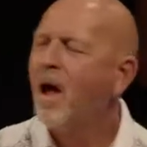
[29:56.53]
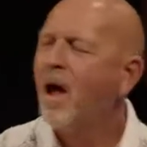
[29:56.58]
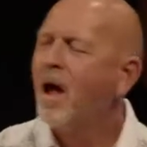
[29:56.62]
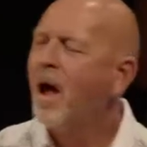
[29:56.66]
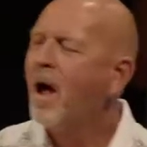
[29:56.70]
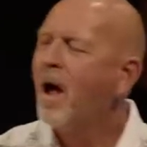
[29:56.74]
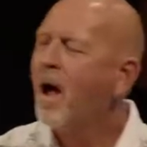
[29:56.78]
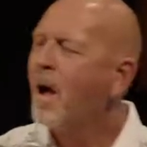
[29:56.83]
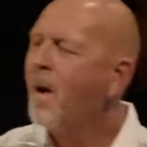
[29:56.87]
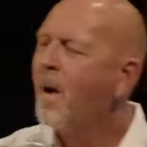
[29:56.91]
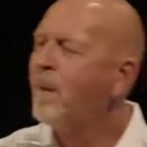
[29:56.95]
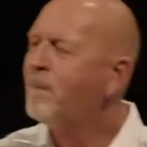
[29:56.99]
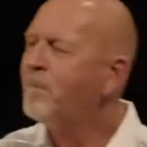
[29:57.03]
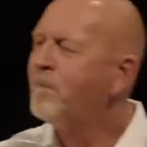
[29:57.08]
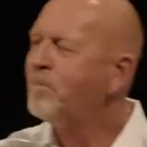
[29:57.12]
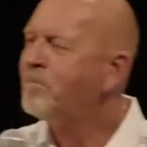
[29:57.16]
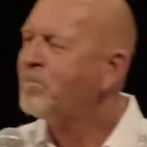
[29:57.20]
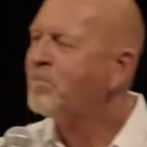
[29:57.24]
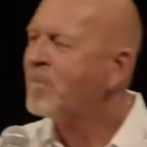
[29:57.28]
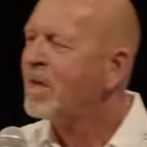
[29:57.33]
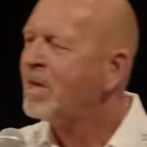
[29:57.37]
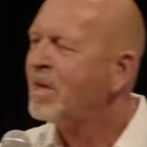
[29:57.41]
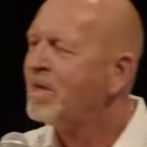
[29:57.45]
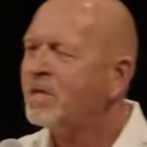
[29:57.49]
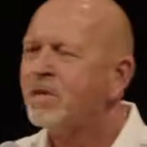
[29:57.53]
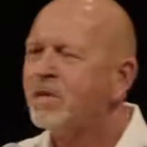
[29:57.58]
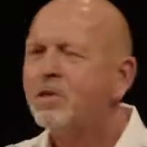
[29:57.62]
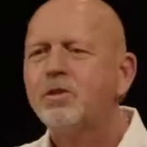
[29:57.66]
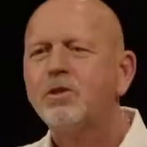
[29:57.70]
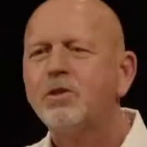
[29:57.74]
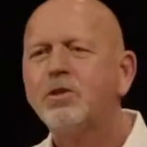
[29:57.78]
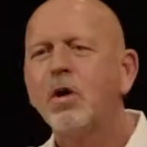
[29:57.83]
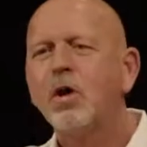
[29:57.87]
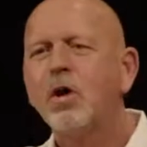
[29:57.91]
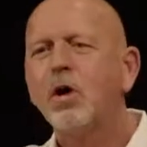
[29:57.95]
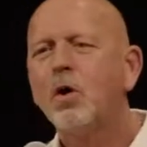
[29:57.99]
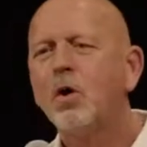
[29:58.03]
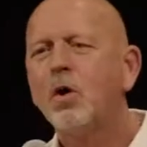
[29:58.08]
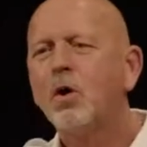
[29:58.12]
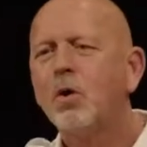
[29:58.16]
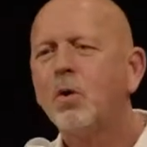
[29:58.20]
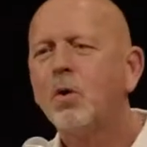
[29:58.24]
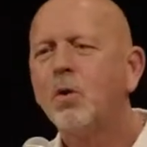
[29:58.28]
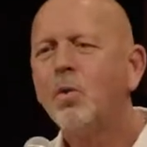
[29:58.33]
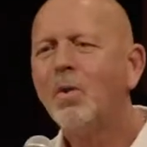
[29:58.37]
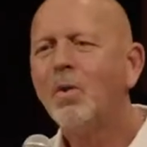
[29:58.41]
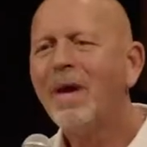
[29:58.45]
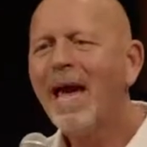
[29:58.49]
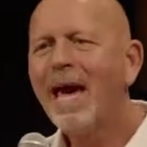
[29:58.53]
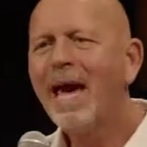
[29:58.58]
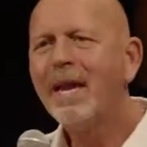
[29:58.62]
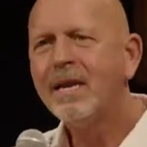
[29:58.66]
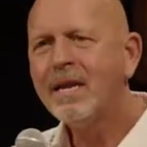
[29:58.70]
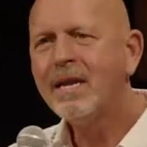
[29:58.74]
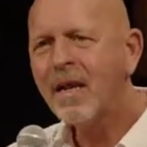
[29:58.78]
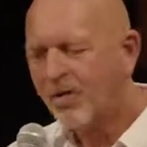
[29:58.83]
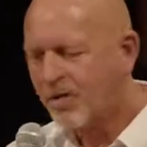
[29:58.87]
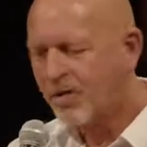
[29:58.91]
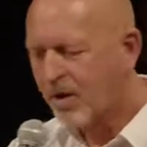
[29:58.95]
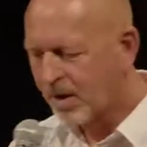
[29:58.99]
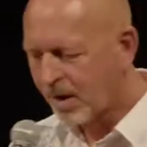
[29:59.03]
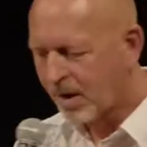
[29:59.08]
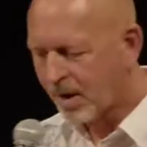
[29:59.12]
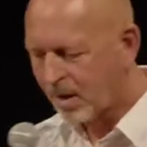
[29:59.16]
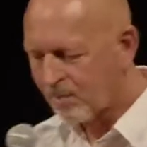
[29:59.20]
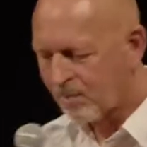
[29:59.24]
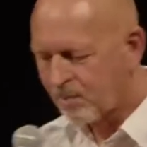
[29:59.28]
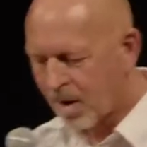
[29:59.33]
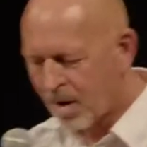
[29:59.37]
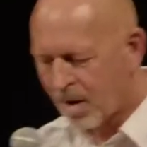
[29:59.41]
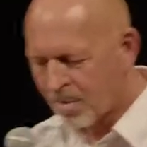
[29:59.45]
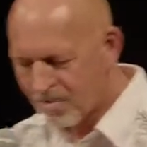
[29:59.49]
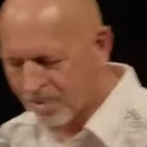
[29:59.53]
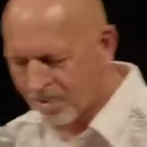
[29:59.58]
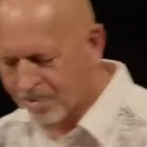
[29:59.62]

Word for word: Um, so we had another little bump